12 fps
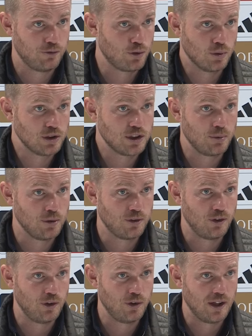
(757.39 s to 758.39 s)
Of course they want
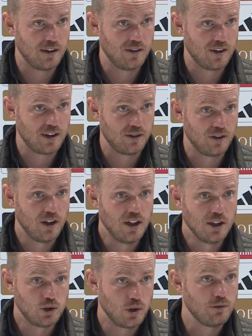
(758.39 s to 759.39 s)
to do that. And
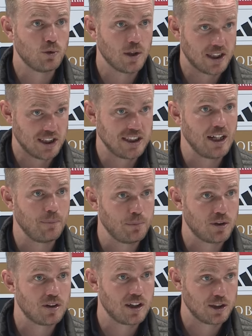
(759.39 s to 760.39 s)
to have to
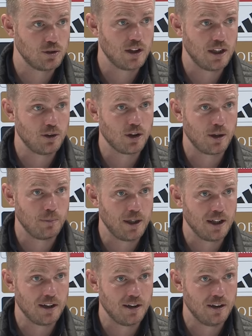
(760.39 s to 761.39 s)
accept that today you're going to
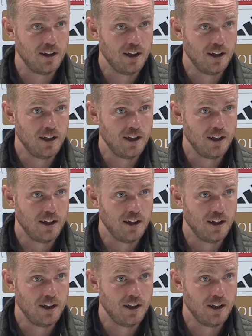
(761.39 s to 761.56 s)
be a,